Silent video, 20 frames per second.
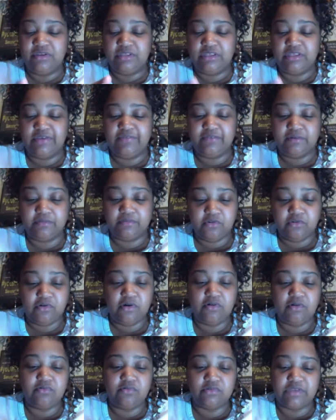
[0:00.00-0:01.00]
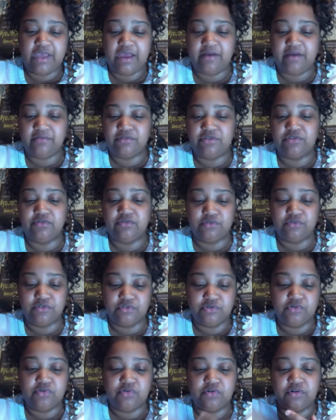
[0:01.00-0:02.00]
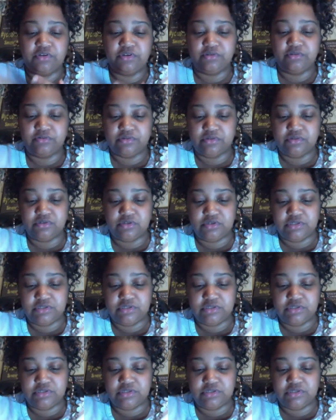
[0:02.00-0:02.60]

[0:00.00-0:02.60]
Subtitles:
giving them quotes, how to, tutorials,